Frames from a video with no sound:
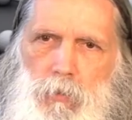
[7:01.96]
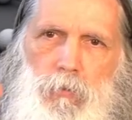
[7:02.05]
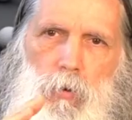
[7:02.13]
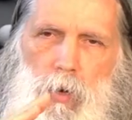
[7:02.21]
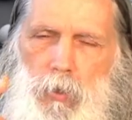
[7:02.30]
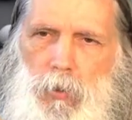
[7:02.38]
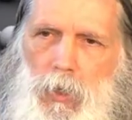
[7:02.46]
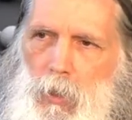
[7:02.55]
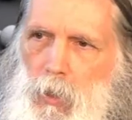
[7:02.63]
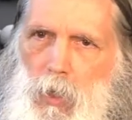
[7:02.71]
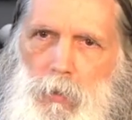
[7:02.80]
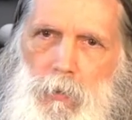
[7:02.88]
of water
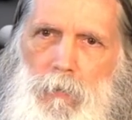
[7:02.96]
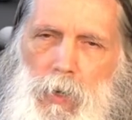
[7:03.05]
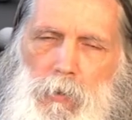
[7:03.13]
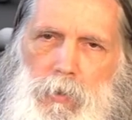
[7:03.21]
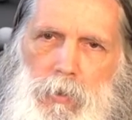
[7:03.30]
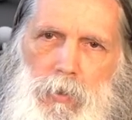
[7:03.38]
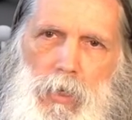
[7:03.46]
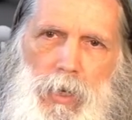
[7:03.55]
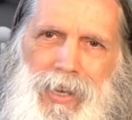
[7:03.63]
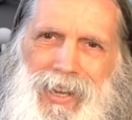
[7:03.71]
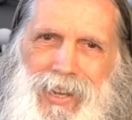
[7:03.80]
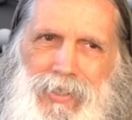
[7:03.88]
there, the virus
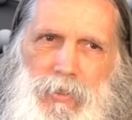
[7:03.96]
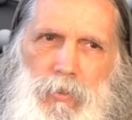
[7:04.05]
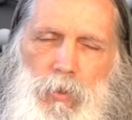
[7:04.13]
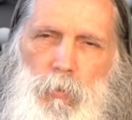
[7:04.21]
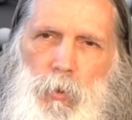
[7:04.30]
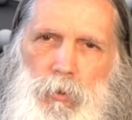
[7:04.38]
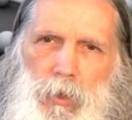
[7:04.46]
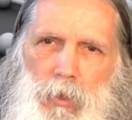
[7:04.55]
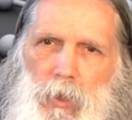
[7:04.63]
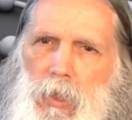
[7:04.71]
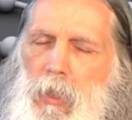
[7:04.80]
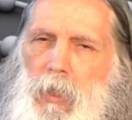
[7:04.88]
has no
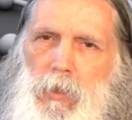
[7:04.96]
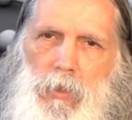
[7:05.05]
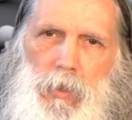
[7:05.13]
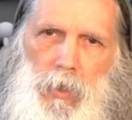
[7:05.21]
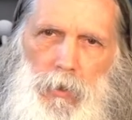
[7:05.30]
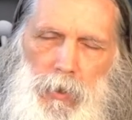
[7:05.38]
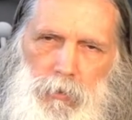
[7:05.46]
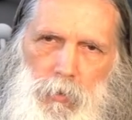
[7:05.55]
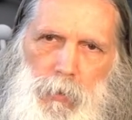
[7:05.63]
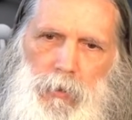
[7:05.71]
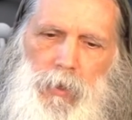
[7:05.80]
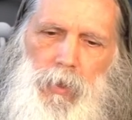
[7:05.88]
motility, and it's not
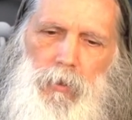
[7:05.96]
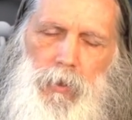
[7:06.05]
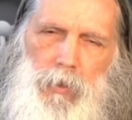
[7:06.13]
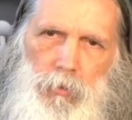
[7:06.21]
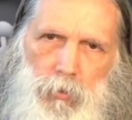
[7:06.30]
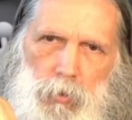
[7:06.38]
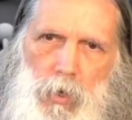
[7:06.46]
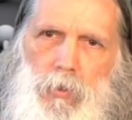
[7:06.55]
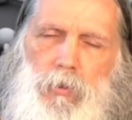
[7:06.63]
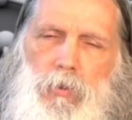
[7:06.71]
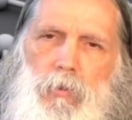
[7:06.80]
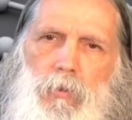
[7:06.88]
electromagnetically
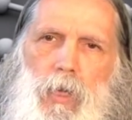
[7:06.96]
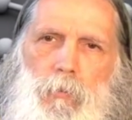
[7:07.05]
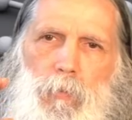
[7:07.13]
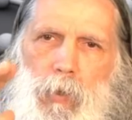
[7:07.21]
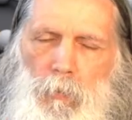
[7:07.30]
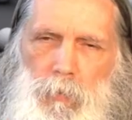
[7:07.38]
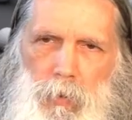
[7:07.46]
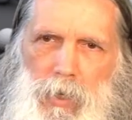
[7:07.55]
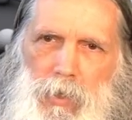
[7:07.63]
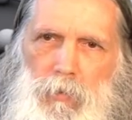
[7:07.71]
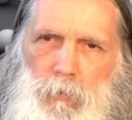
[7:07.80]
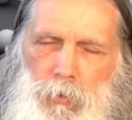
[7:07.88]
drawn to that
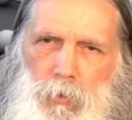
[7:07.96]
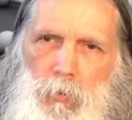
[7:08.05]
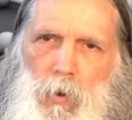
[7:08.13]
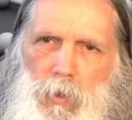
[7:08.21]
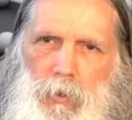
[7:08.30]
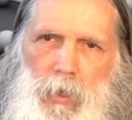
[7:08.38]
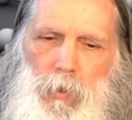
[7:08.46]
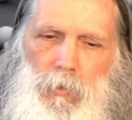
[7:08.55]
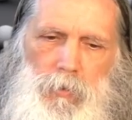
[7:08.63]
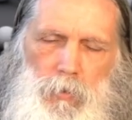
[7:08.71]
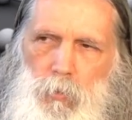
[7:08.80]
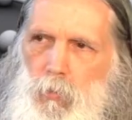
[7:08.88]
membrane with the water there.
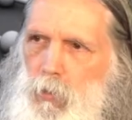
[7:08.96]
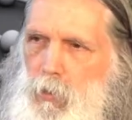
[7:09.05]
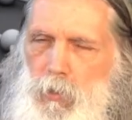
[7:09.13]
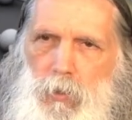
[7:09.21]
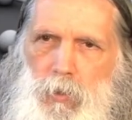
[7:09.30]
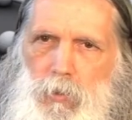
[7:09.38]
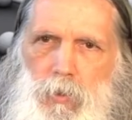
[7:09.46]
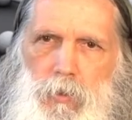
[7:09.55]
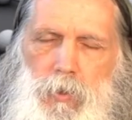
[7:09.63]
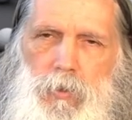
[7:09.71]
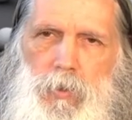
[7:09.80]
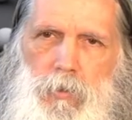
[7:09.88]
It's the, it's, it's the
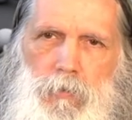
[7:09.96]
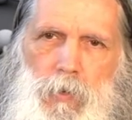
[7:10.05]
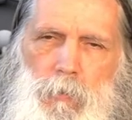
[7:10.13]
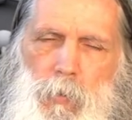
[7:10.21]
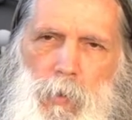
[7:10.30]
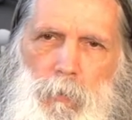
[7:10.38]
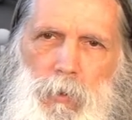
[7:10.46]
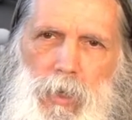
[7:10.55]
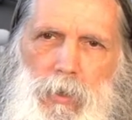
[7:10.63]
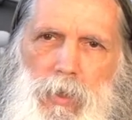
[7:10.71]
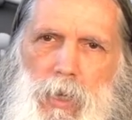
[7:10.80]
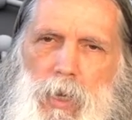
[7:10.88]
distance from the
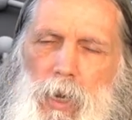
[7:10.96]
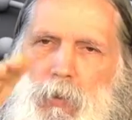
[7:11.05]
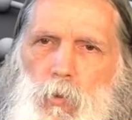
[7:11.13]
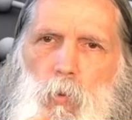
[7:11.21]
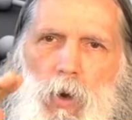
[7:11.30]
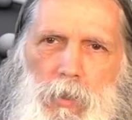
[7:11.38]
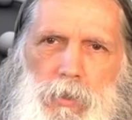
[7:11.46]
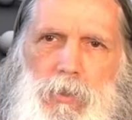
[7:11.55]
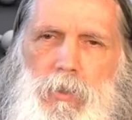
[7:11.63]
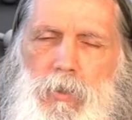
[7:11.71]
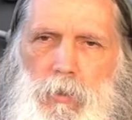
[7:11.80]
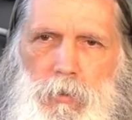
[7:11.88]
membrane. And the water is
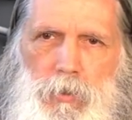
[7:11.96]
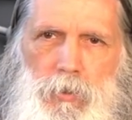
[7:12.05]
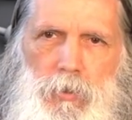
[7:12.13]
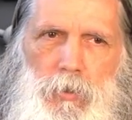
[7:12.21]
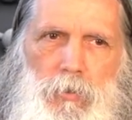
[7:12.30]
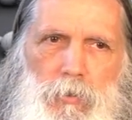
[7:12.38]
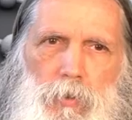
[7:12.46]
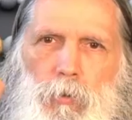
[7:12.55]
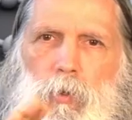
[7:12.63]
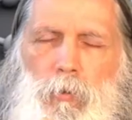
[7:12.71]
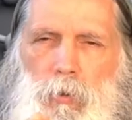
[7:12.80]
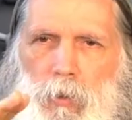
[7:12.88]
an exclusion zone. So
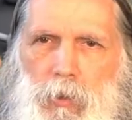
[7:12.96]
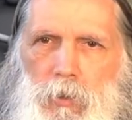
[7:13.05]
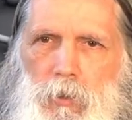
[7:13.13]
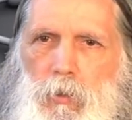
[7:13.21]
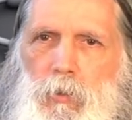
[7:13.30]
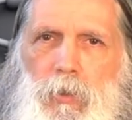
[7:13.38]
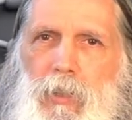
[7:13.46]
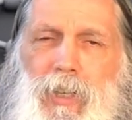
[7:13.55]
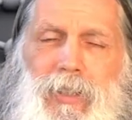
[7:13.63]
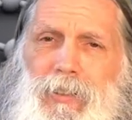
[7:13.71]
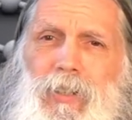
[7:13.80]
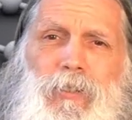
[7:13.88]
it will exclude
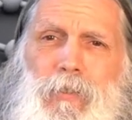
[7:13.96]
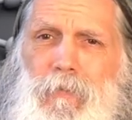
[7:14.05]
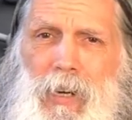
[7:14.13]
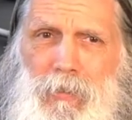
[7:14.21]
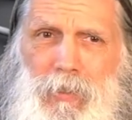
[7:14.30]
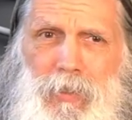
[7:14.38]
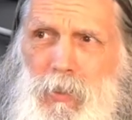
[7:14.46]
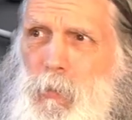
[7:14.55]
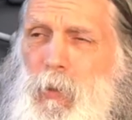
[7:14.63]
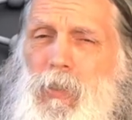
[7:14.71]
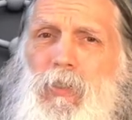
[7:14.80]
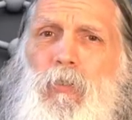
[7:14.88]
not only viruses,
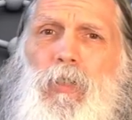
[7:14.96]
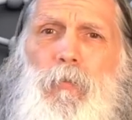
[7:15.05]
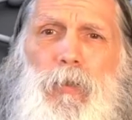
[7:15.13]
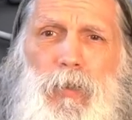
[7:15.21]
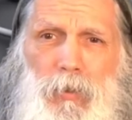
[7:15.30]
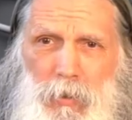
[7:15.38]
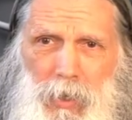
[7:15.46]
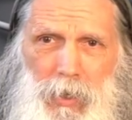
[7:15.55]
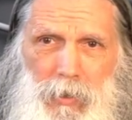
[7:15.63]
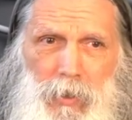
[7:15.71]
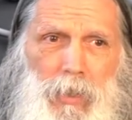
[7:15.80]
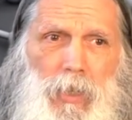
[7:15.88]
but sodium chloride